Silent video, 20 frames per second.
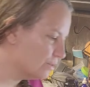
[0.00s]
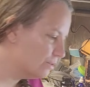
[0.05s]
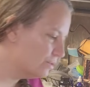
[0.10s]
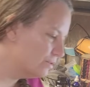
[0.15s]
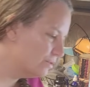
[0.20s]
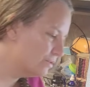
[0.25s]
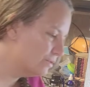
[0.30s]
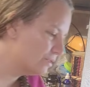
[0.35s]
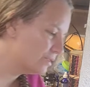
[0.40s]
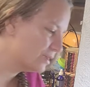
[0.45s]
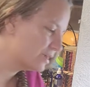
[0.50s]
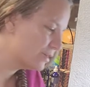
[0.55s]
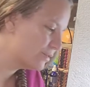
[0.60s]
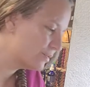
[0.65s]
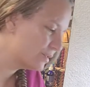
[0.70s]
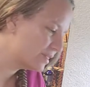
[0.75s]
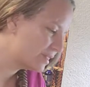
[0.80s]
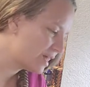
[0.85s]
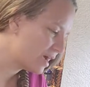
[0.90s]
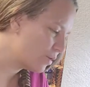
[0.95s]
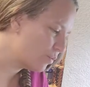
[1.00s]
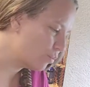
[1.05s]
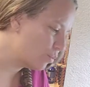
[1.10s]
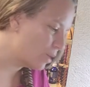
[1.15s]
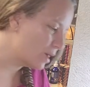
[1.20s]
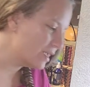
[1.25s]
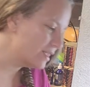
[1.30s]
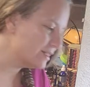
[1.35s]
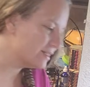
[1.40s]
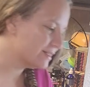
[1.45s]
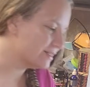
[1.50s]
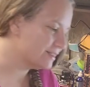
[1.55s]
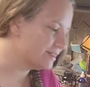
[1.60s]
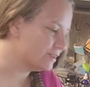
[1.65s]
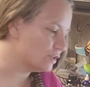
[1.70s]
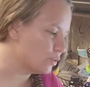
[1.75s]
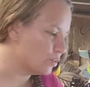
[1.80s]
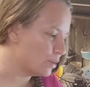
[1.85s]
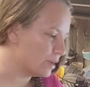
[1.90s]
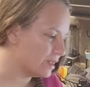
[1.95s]
Look at what that white's
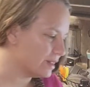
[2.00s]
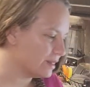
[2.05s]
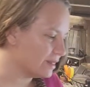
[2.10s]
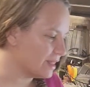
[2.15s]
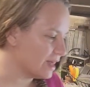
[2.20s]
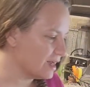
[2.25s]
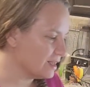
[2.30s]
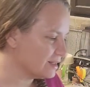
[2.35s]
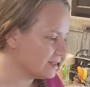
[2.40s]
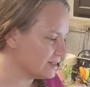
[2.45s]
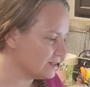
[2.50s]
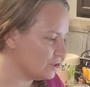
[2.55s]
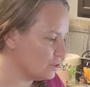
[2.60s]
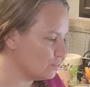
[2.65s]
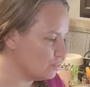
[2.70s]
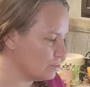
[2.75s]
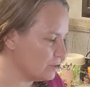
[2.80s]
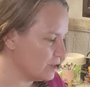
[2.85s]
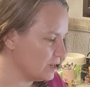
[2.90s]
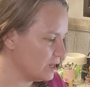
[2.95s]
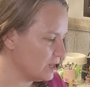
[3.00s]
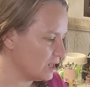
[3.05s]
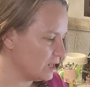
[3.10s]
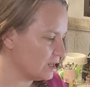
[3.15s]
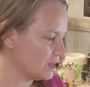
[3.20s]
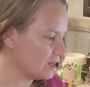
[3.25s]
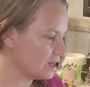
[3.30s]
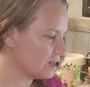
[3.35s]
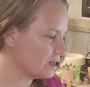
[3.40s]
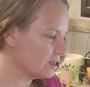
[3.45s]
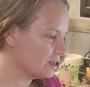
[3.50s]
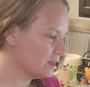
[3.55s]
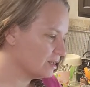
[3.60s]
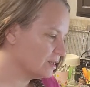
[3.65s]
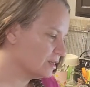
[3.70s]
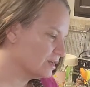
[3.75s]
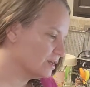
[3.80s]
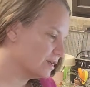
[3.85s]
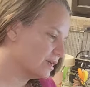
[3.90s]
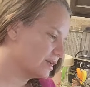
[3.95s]
doing. That's unique.
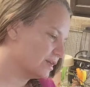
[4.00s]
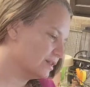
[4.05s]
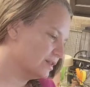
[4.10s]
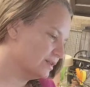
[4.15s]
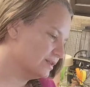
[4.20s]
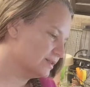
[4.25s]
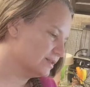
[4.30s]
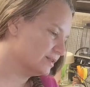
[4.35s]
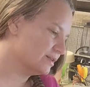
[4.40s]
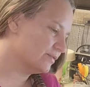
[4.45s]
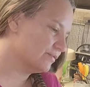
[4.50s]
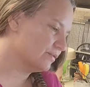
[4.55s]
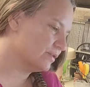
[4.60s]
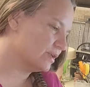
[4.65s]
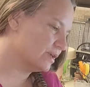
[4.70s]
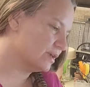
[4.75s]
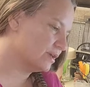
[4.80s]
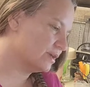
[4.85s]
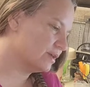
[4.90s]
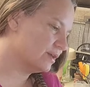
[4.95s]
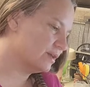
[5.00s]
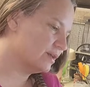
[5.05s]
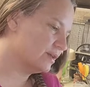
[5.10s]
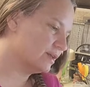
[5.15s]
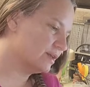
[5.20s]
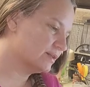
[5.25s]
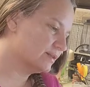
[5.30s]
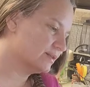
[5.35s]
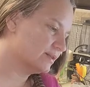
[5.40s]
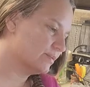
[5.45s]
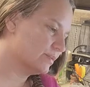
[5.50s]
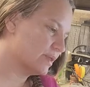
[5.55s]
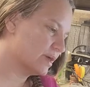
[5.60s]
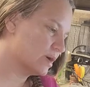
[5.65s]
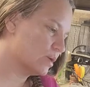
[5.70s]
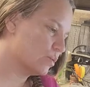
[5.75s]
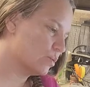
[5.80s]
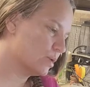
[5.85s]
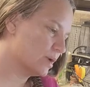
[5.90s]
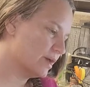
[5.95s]
Okay, let's see if we can get some of
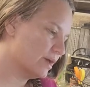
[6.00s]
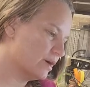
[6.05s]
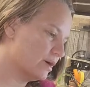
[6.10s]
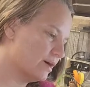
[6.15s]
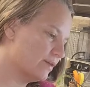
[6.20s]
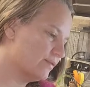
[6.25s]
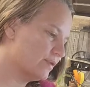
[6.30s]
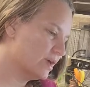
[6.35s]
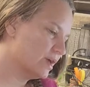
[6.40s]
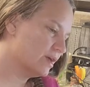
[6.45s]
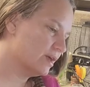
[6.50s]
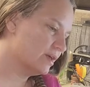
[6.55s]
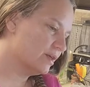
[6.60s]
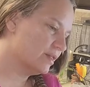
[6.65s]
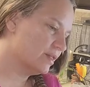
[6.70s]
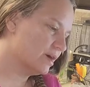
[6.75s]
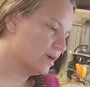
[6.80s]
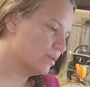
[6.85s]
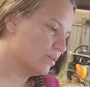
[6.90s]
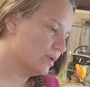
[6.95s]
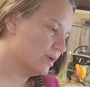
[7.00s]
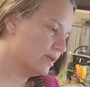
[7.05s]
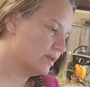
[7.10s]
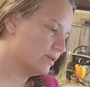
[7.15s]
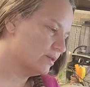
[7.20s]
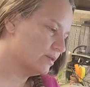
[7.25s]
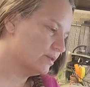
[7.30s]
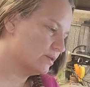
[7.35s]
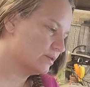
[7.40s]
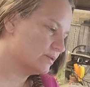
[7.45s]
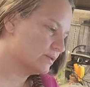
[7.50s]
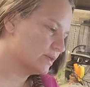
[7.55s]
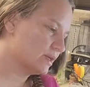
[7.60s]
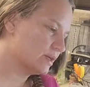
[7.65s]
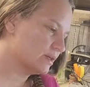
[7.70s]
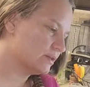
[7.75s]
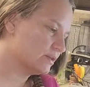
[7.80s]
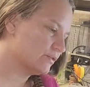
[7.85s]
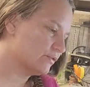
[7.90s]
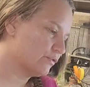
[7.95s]
that white off. That white looks like
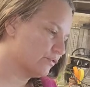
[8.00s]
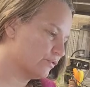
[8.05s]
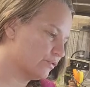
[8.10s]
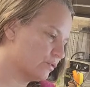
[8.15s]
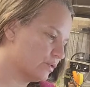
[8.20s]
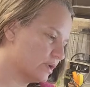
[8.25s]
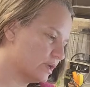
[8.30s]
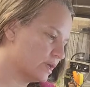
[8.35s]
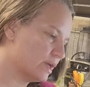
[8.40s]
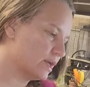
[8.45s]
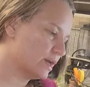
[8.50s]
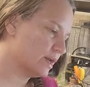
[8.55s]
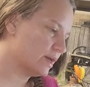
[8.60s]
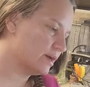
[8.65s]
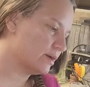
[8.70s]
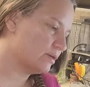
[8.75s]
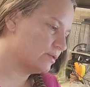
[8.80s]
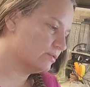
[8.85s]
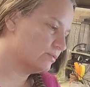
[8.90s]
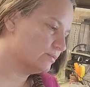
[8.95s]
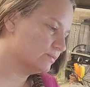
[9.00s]
it's freaking out.